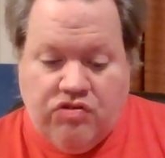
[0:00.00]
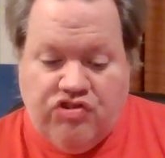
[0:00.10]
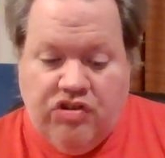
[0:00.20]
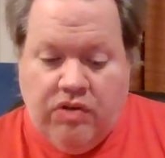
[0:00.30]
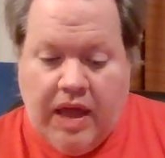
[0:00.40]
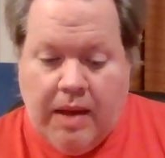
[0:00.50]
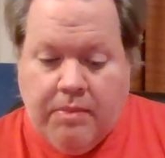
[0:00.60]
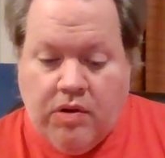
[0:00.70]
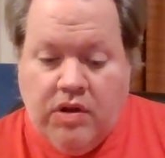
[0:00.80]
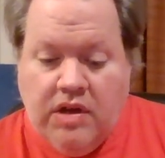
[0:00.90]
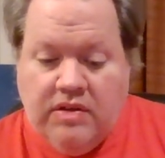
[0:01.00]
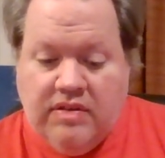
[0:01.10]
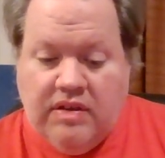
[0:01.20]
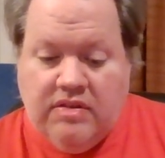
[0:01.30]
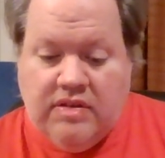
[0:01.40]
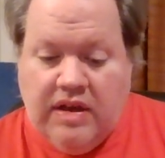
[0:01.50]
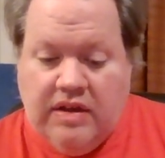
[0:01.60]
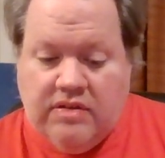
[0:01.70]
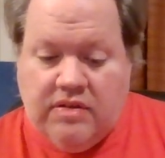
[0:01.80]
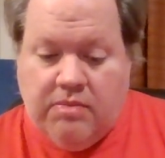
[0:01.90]
Shillhammer, sends
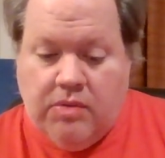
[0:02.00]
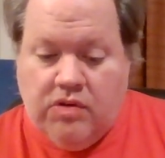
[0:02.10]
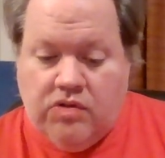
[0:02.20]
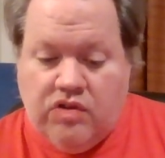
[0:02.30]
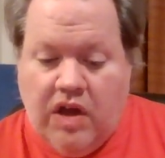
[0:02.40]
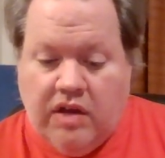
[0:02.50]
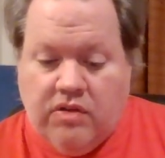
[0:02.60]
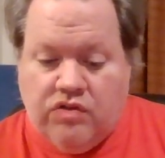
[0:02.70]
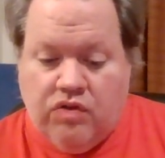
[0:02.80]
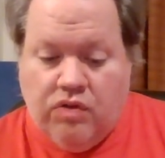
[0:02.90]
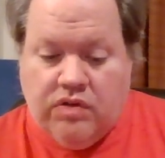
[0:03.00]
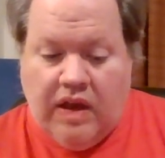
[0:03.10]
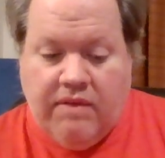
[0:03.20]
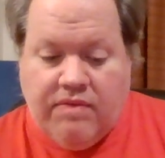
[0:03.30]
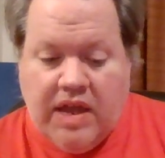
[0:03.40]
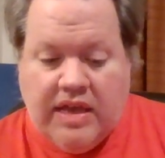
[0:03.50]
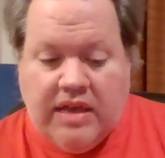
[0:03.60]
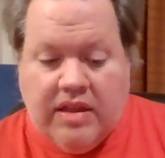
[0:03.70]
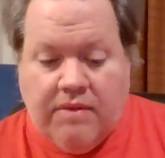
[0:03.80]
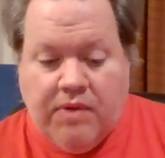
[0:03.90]
customers to other stores if they
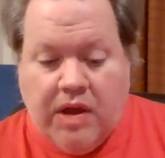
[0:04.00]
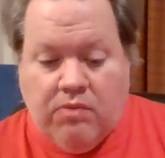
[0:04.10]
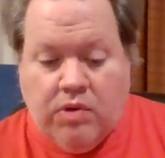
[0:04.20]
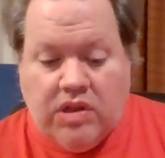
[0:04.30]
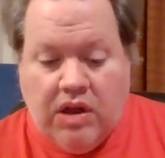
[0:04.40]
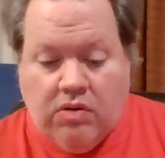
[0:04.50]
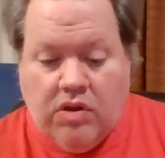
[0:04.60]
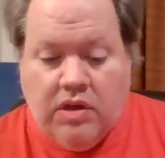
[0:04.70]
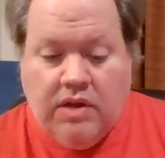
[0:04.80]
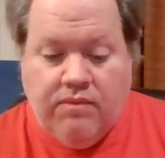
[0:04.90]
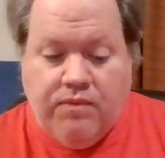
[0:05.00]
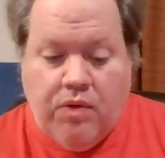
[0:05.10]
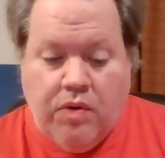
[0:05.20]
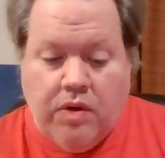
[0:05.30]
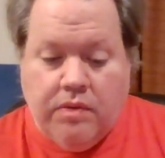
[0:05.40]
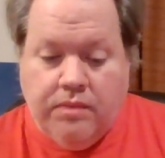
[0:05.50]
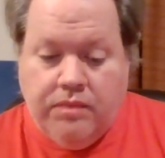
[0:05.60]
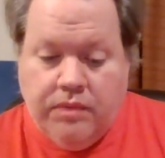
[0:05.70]
cannot find what they are looking for.